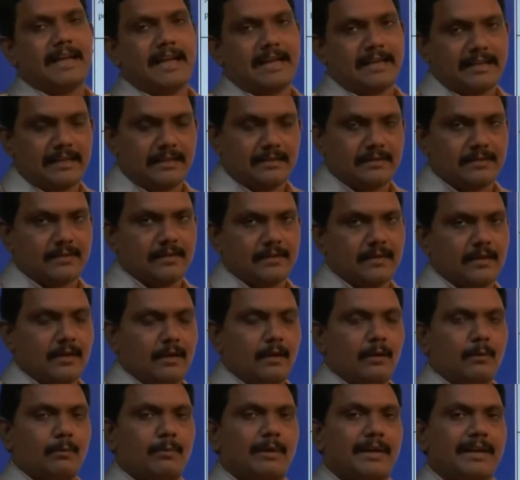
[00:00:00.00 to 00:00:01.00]
angles.
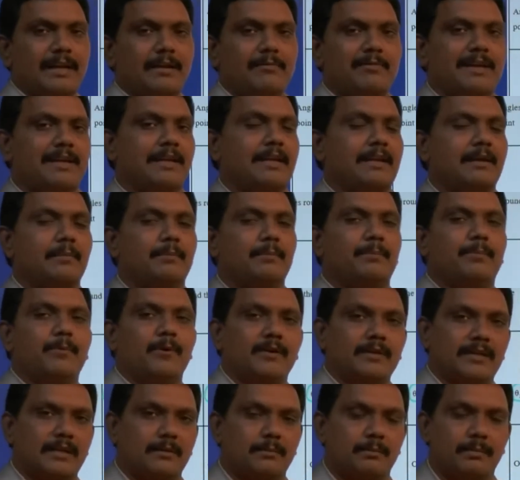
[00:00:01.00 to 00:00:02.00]
Very
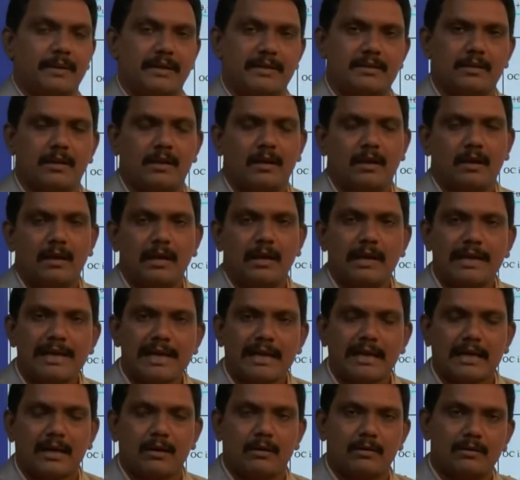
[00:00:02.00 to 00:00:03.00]
important bit.
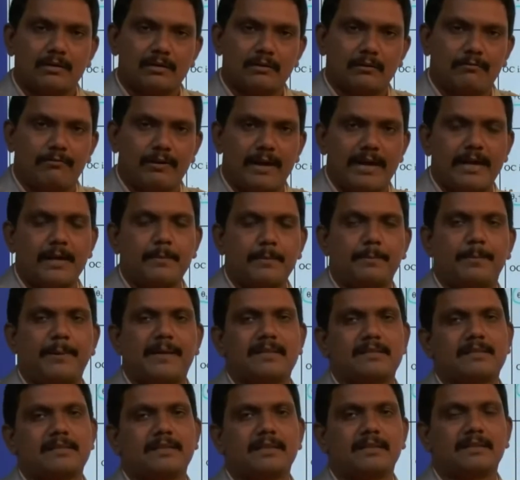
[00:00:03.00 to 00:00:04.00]
Around
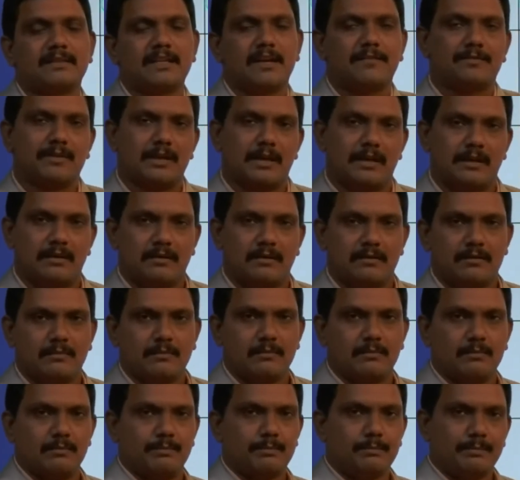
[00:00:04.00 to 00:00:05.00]
5% of the
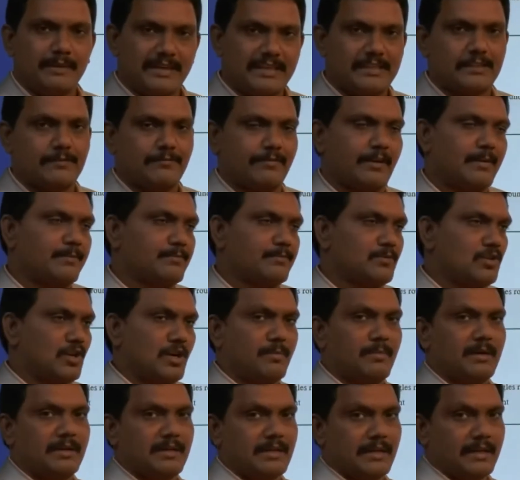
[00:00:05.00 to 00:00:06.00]
bits from
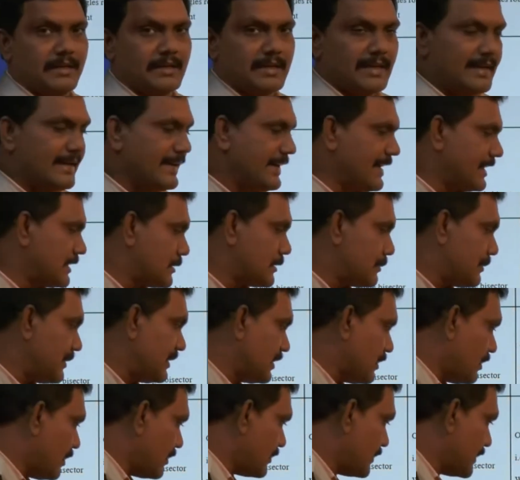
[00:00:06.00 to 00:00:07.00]
geometry can
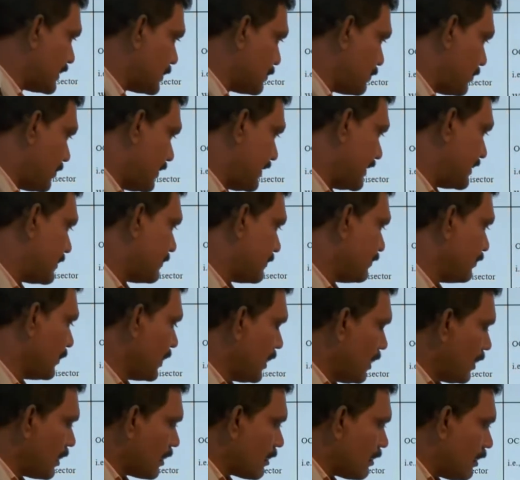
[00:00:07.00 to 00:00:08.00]
expect on this point.
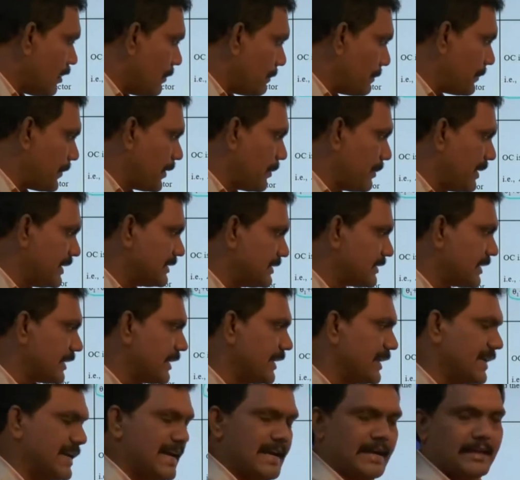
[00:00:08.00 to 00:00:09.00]

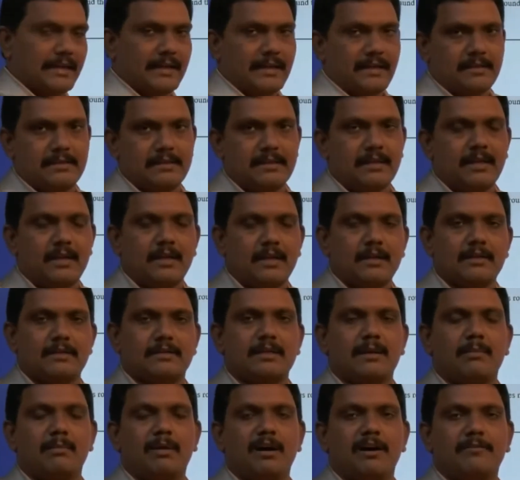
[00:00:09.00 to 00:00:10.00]
Complementary angles.
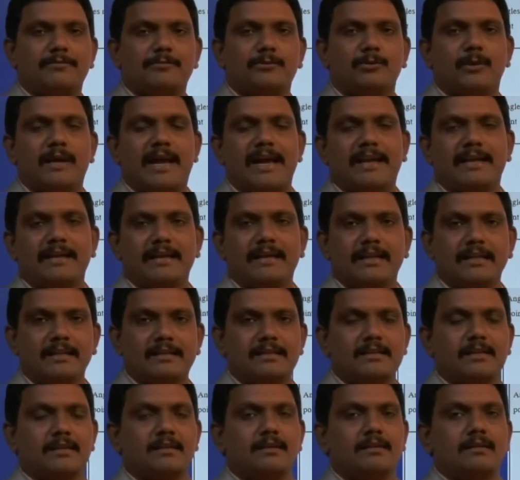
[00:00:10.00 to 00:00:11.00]
Sum of two
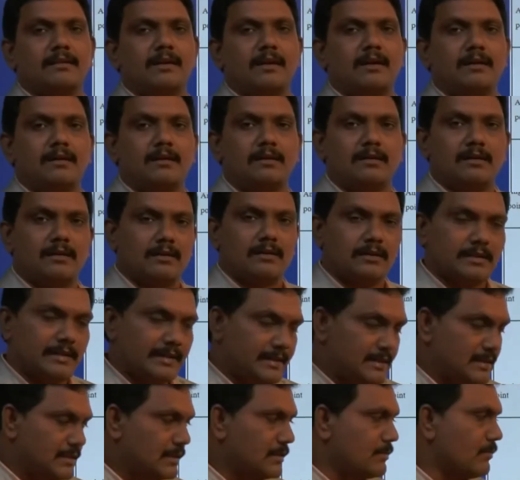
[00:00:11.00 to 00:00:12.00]
angles
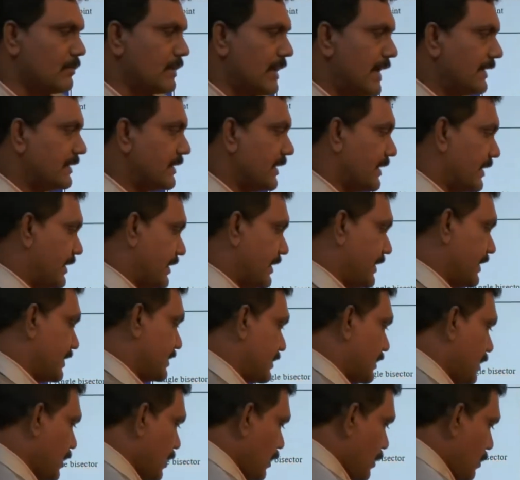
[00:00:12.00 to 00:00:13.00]
is 90 degrees.